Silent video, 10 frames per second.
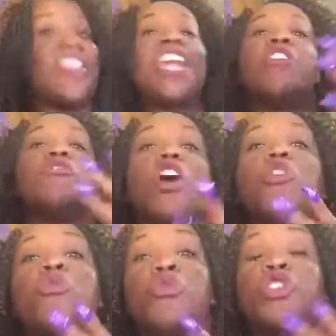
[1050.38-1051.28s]
They don't
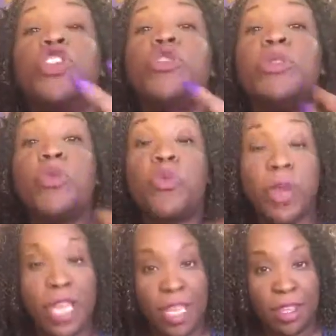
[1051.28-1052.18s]
know who to do it
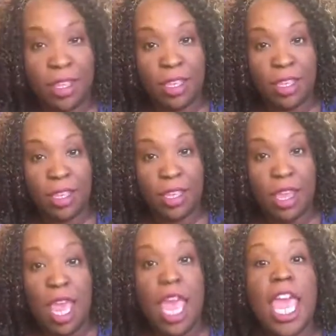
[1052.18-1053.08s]
with.
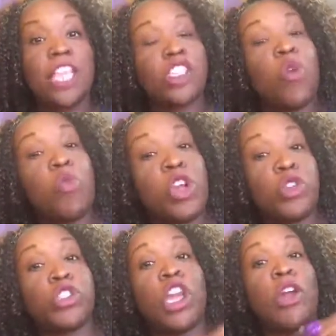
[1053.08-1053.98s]
And so
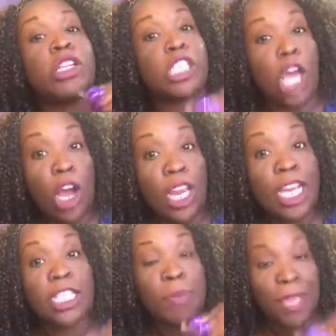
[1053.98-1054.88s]
once you start
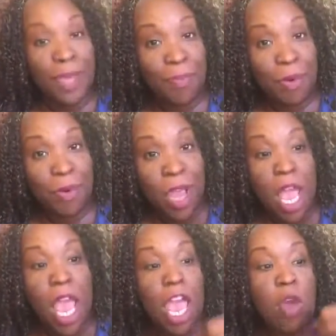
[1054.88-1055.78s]
talking to people,
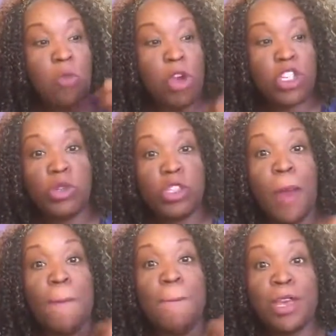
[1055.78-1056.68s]
and once you
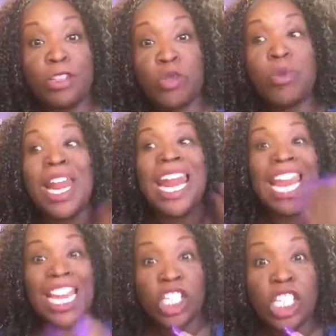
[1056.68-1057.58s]
start building
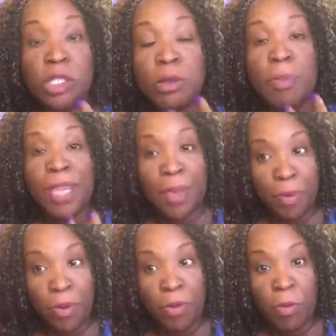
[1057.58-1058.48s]
relationships with
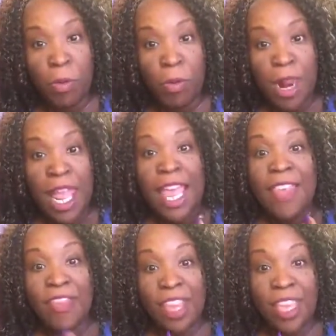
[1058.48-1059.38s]
people,
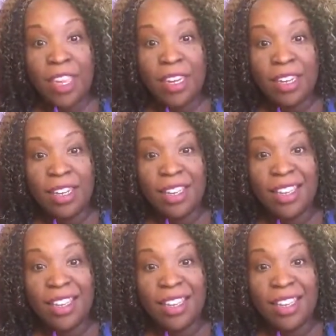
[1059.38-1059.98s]
then